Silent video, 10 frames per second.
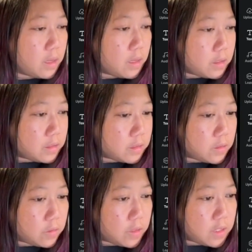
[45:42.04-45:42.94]

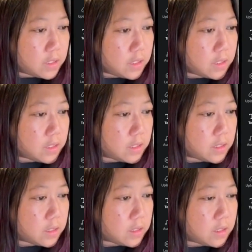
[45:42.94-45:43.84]
So this
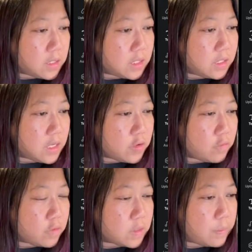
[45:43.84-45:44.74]
is how you
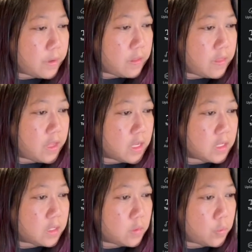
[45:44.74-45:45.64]
spin
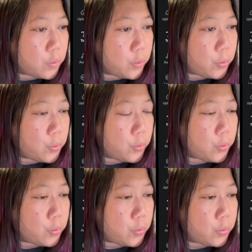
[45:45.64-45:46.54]
things
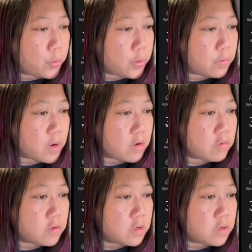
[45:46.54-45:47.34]
around.